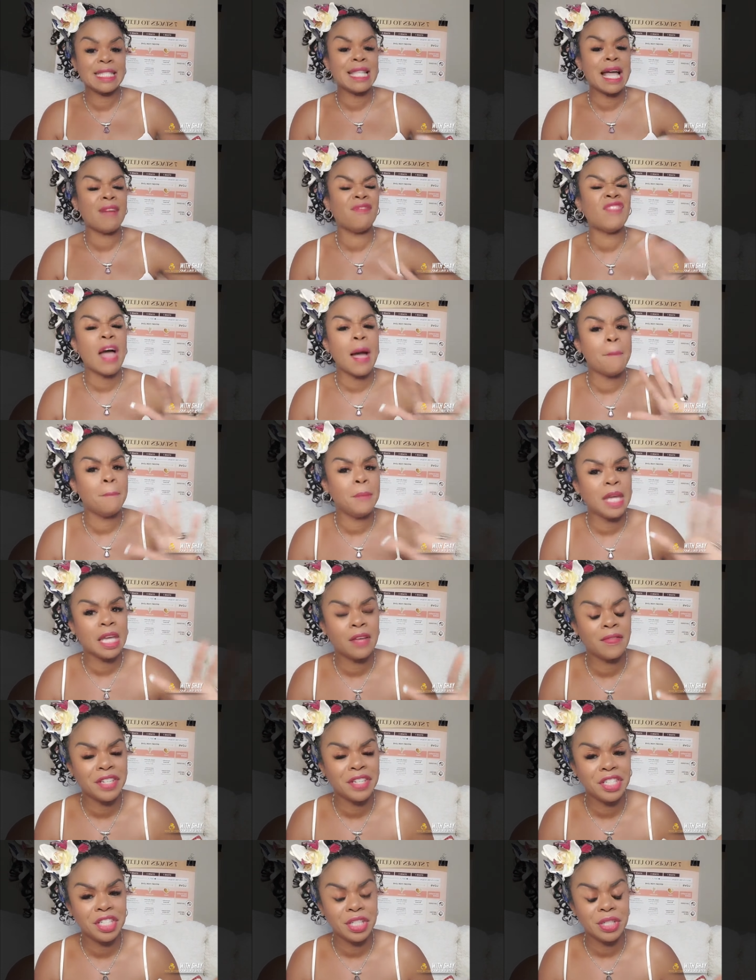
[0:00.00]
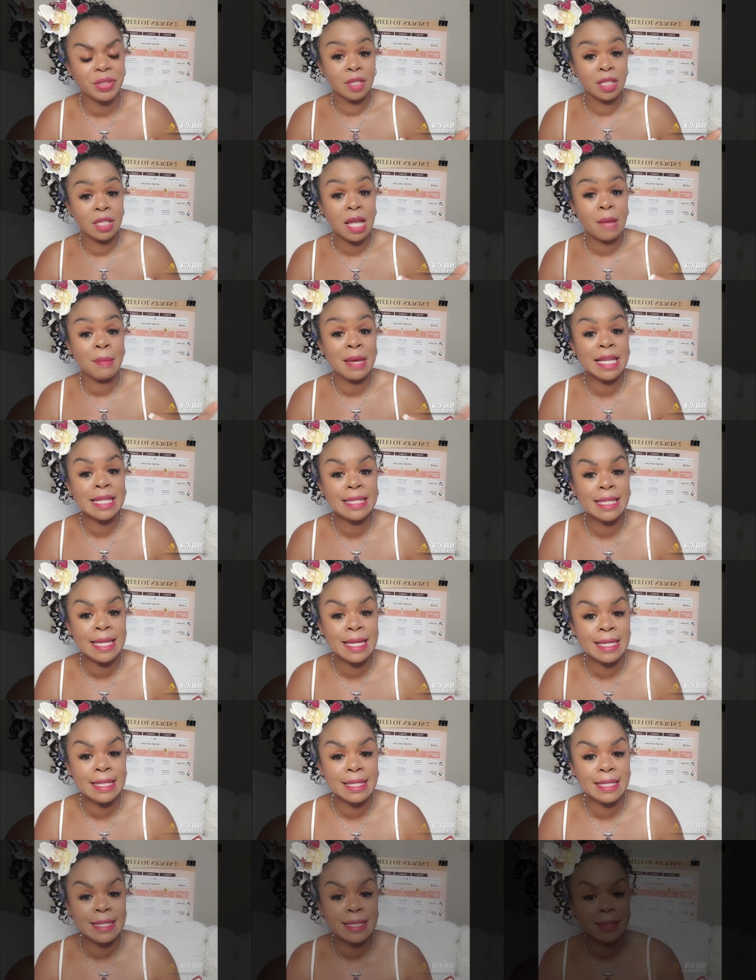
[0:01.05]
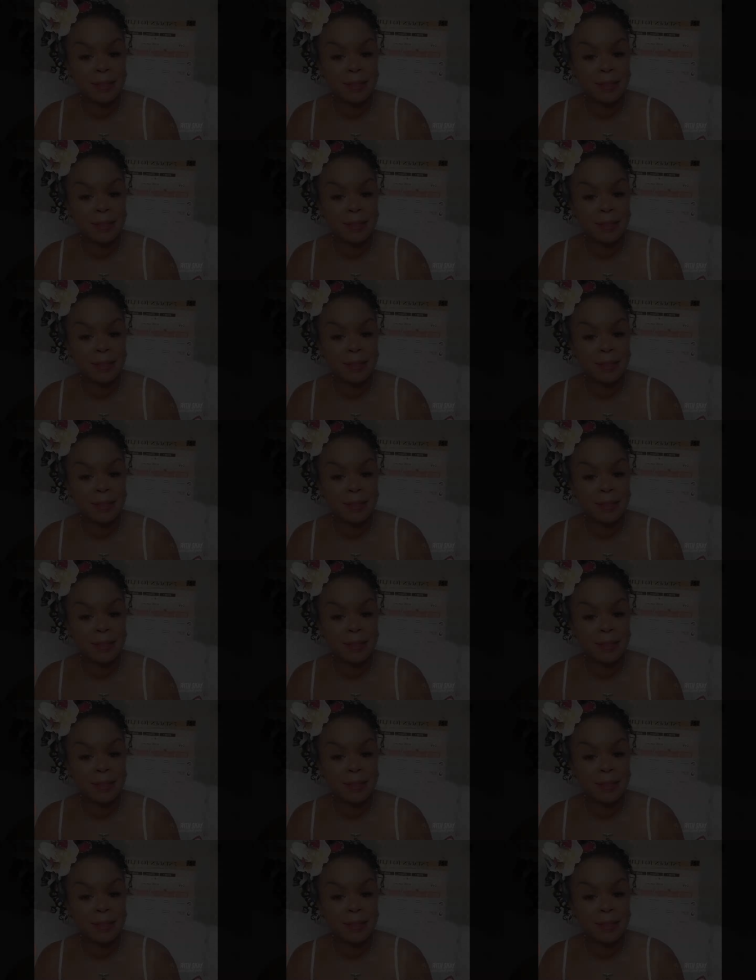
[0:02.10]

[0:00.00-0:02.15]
not that big of a deal. Does that make sense?